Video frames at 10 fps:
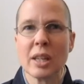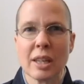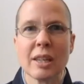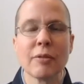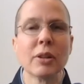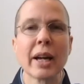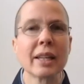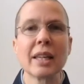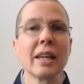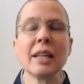evil. I
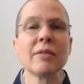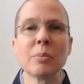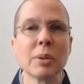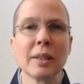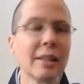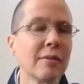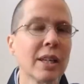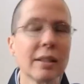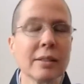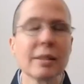can't even believe
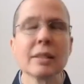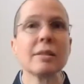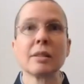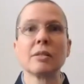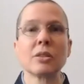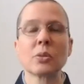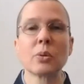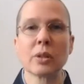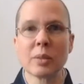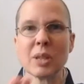they exist in this
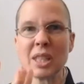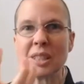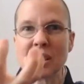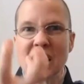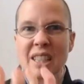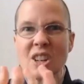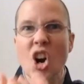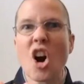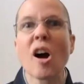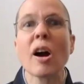world. And we get like
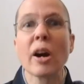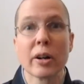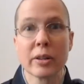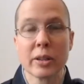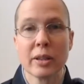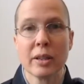hard.